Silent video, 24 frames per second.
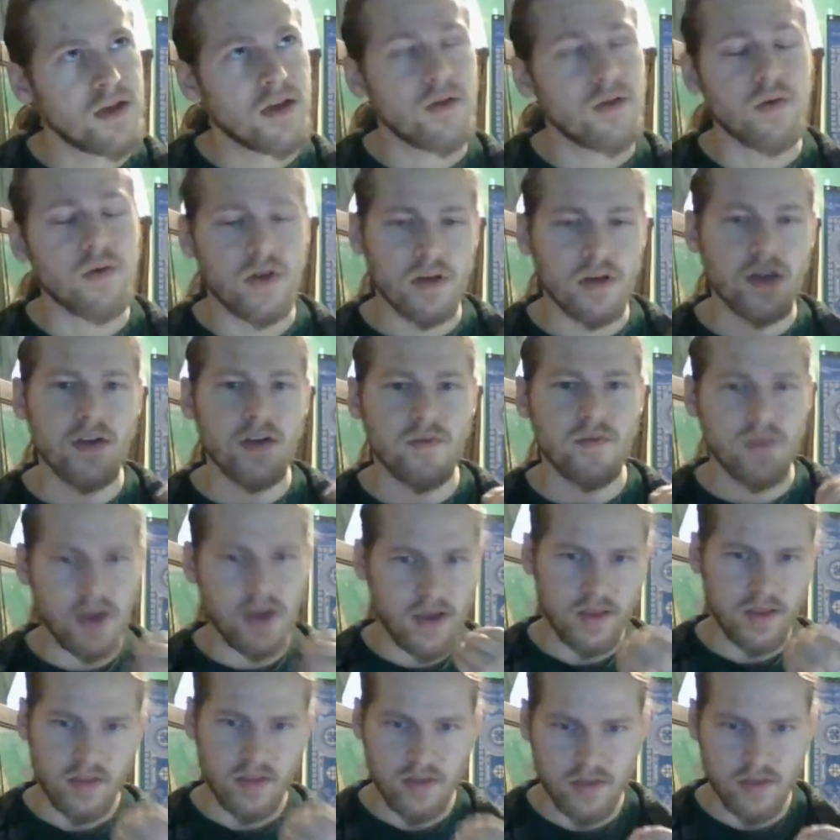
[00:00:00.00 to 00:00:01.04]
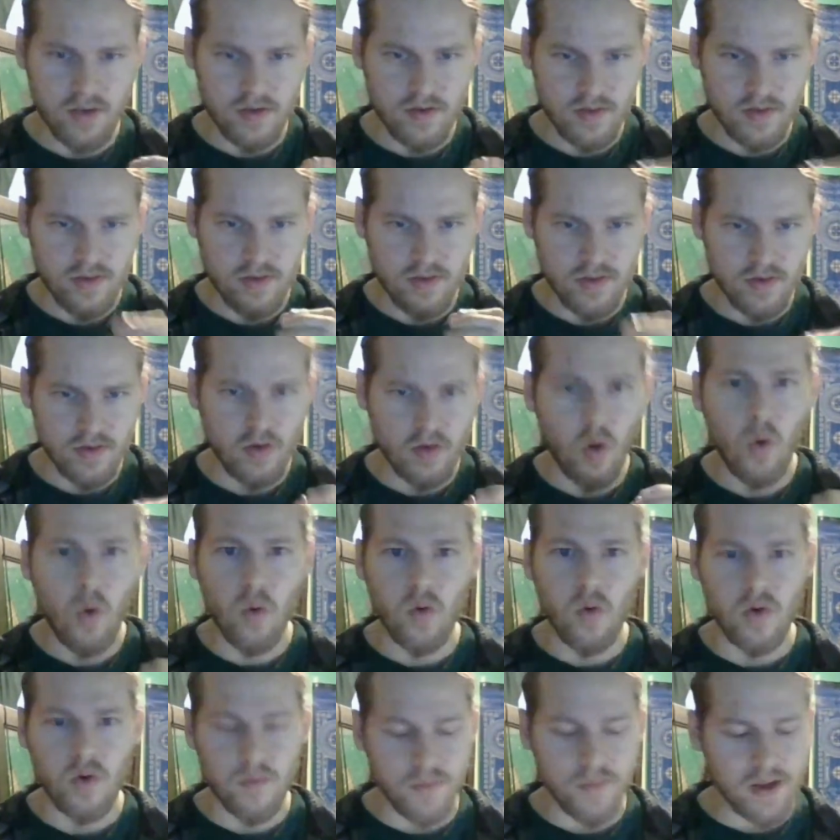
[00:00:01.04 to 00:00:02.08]
well, kind of as the
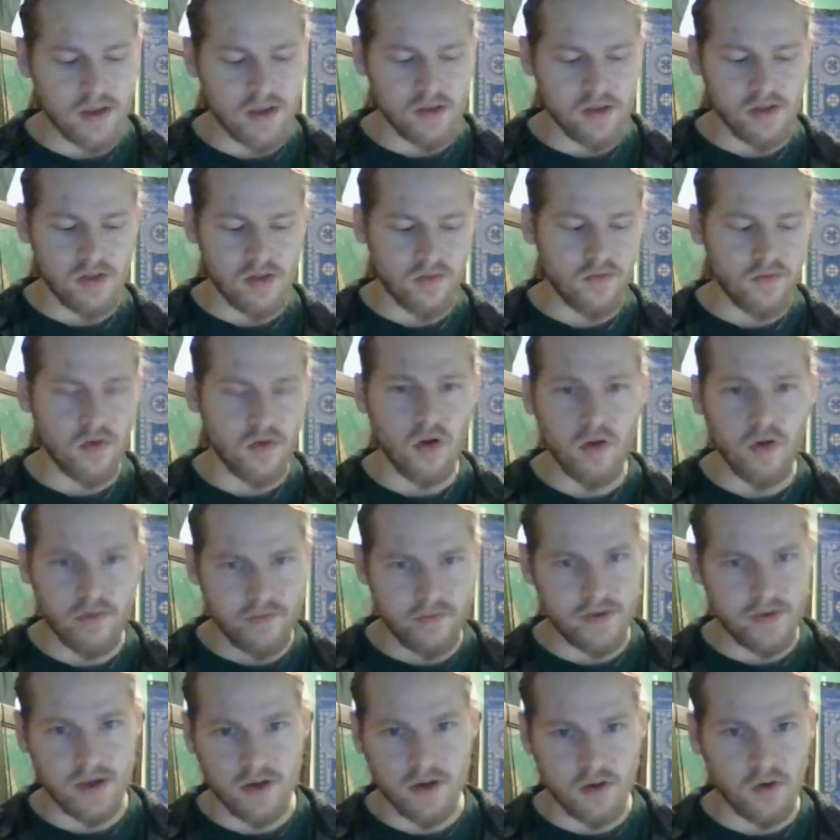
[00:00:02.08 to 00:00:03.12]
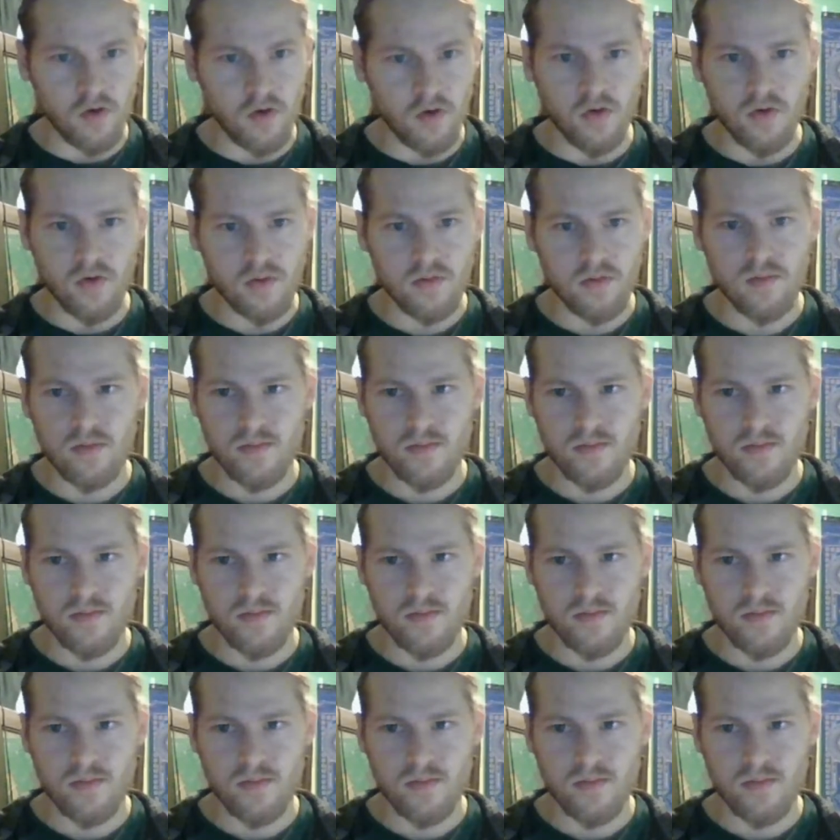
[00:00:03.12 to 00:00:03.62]
core basis for all vehicle